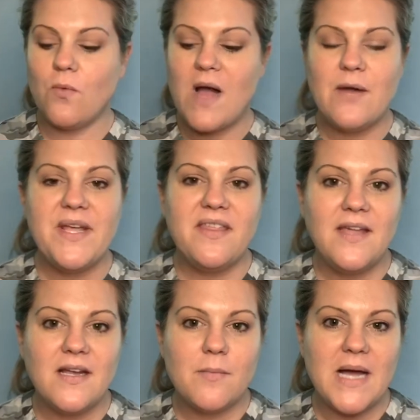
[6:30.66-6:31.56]

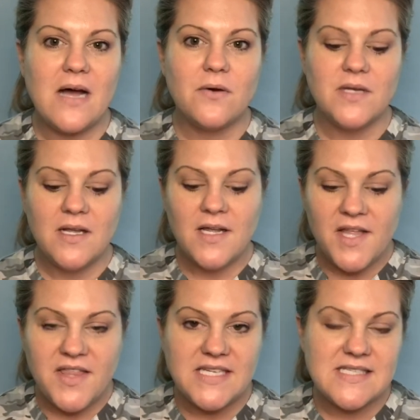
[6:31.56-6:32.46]
think about
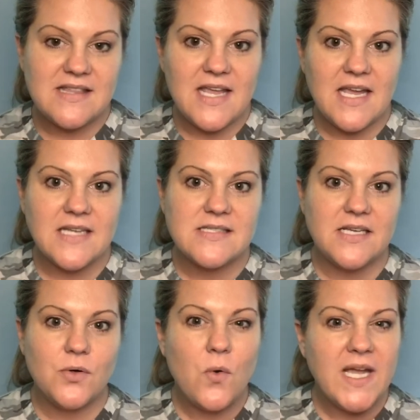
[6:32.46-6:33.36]
these things
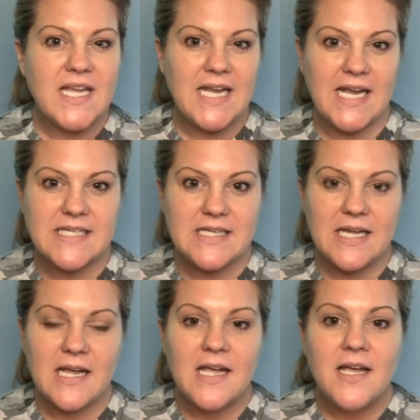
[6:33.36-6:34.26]
that quick and
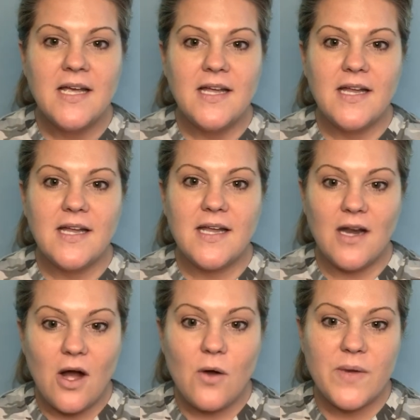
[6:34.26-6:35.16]
easy can
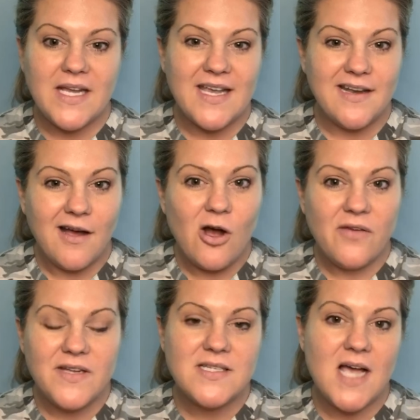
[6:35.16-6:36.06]

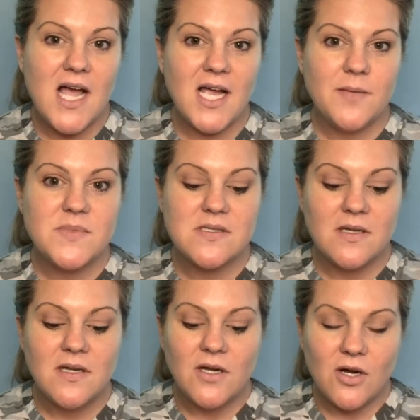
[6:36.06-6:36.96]
oftentimes
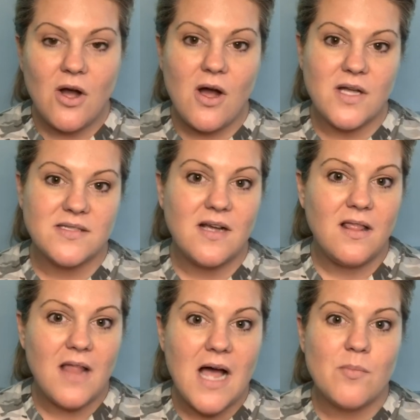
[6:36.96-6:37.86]
cost a
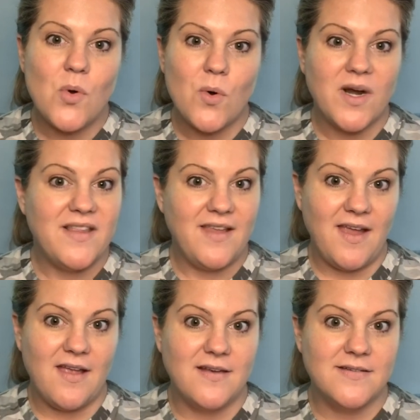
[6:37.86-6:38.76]
lot more in the
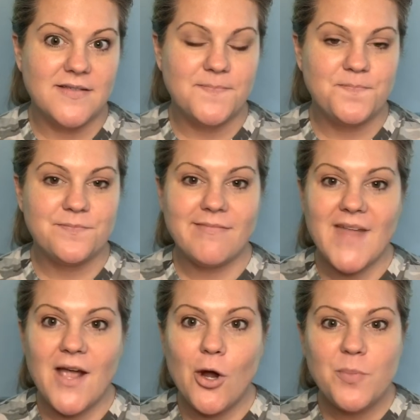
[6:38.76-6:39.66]
end.
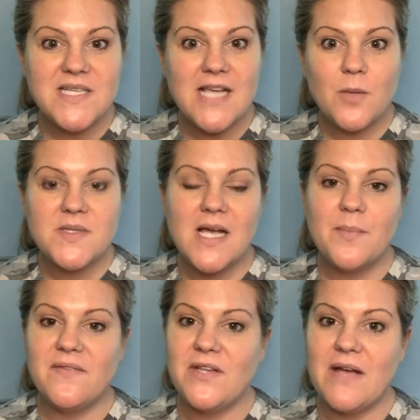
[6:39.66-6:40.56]
I hope this helps some.
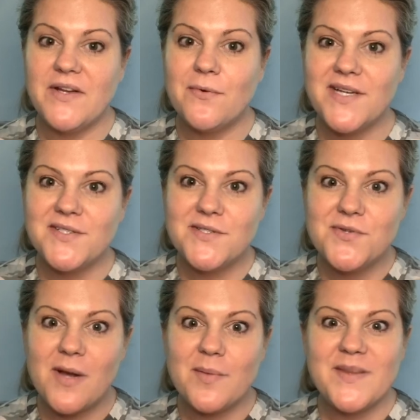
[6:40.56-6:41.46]
If you have any questions,
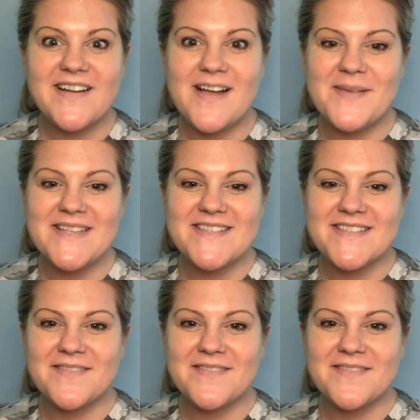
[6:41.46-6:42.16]
drop them in the comments.